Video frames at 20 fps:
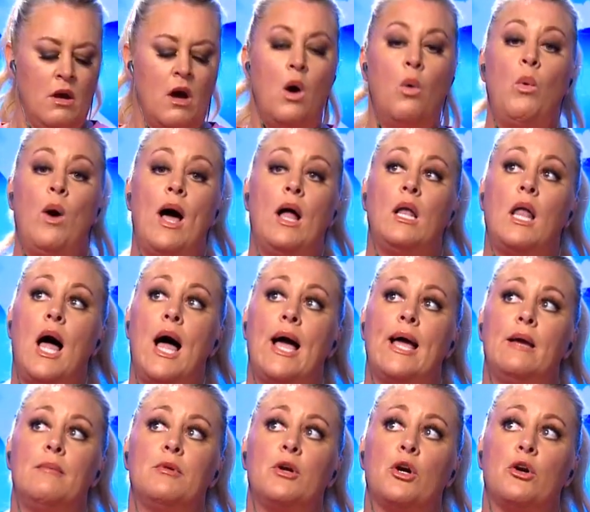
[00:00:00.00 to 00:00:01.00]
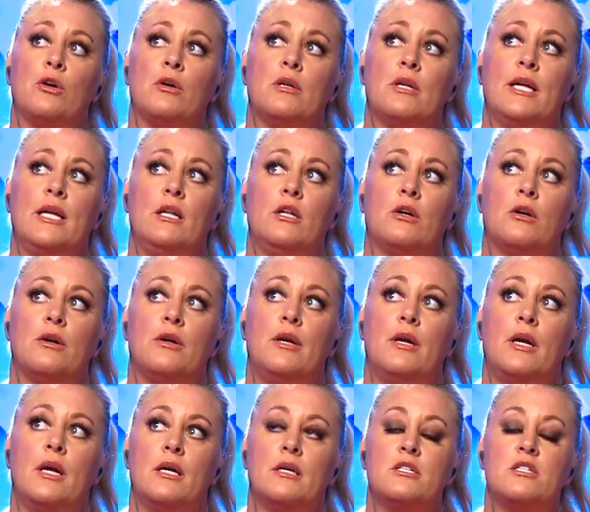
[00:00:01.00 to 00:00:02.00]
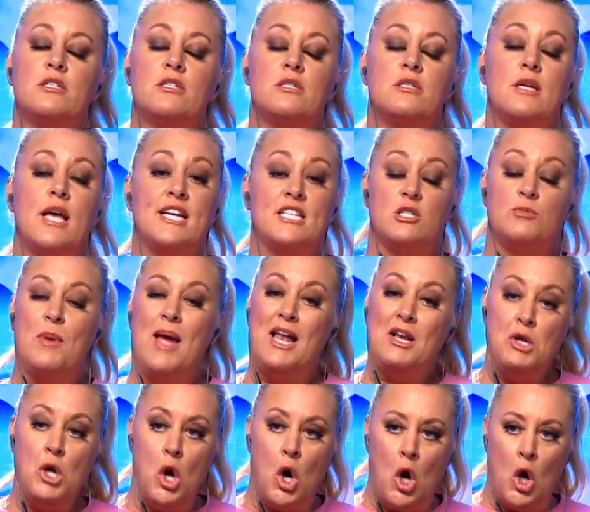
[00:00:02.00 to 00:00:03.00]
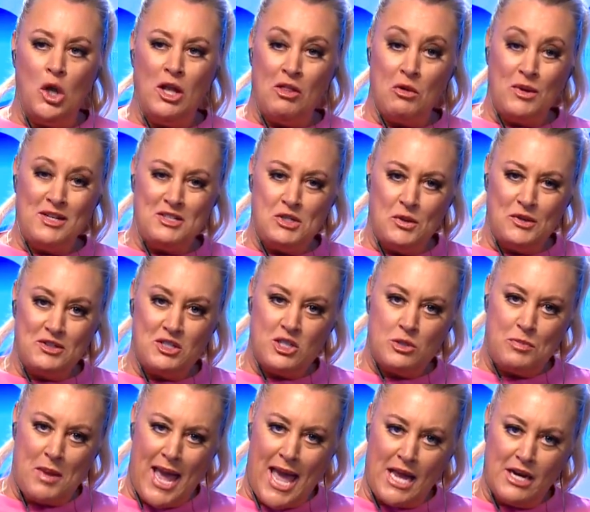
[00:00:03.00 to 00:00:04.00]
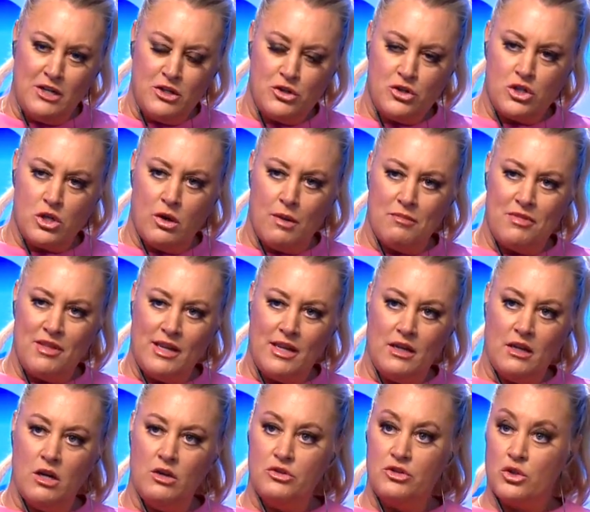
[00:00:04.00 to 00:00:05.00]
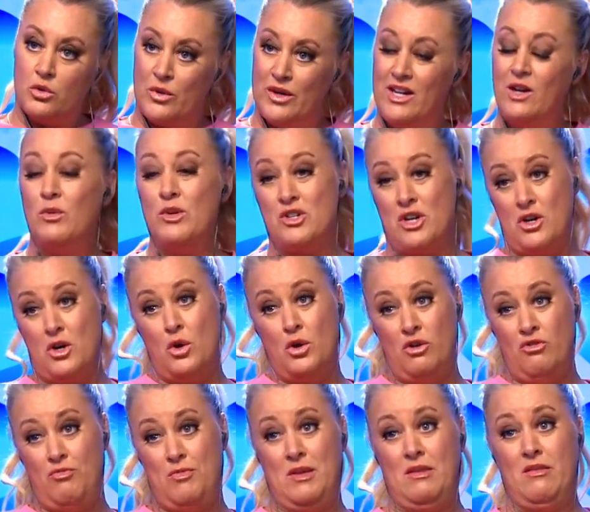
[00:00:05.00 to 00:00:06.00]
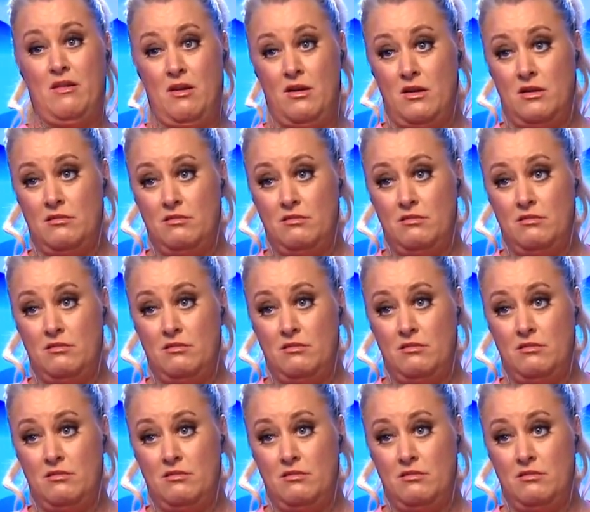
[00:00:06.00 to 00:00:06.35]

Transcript: Well, I am currently learning Espanol, otherwise known as Spanish, so I'm thinking Costa Rica, which I know you've been there.